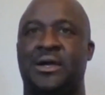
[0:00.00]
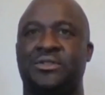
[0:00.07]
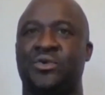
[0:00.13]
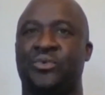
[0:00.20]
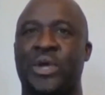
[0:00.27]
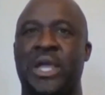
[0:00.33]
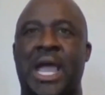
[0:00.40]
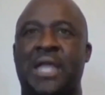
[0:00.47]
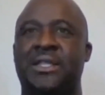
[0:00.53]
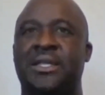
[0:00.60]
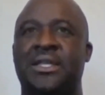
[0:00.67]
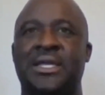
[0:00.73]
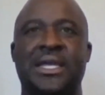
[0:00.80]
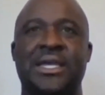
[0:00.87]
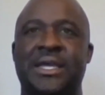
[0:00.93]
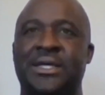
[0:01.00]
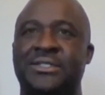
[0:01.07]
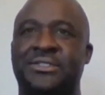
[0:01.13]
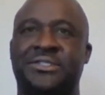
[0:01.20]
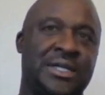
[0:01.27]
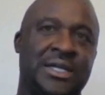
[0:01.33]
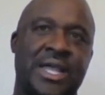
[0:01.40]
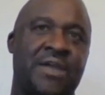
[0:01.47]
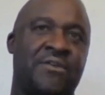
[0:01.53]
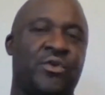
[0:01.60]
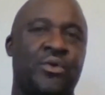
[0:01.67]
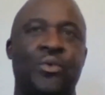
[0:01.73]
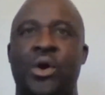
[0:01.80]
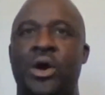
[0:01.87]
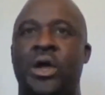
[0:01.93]
The reality is
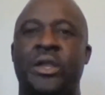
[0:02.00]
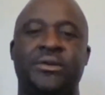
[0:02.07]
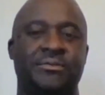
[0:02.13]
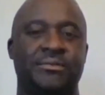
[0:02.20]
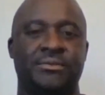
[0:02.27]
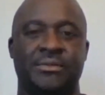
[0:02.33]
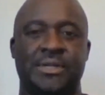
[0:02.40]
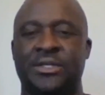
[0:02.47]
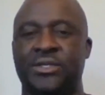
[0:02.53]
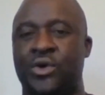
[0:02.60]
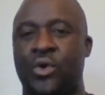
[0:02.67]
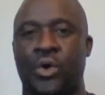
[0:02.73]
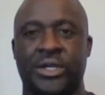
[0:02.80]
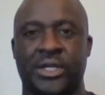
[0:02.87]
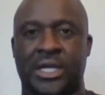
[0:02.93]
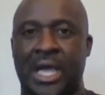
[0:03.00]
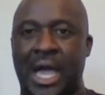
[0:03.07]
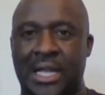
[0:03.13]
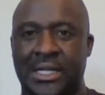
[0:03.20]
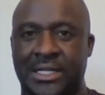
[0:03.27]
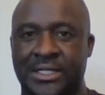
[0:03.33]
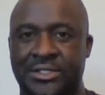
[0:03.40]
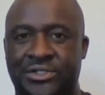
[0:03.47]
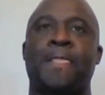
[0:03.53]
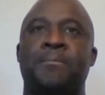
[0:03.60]
everyone isn't going to college,